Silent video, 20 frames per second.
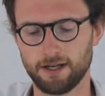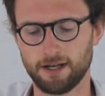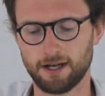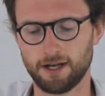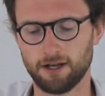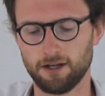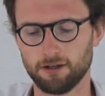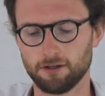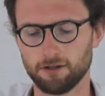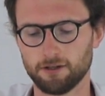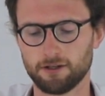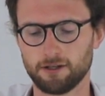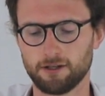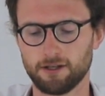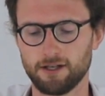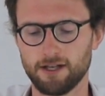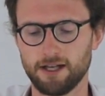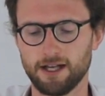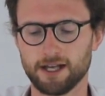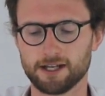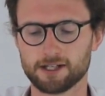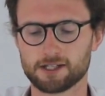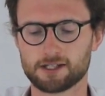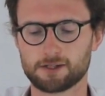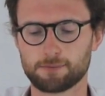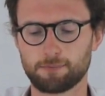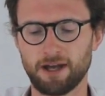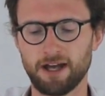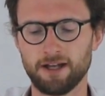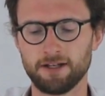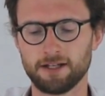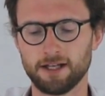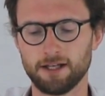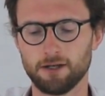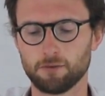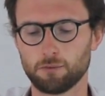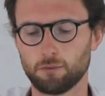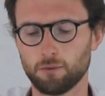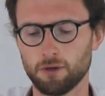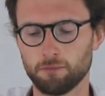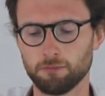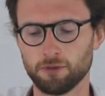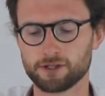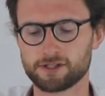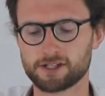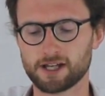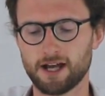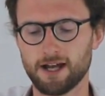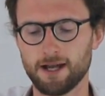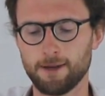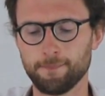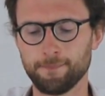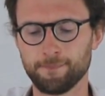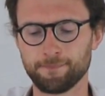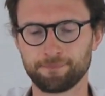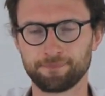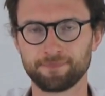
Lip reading: I'll expand it one more time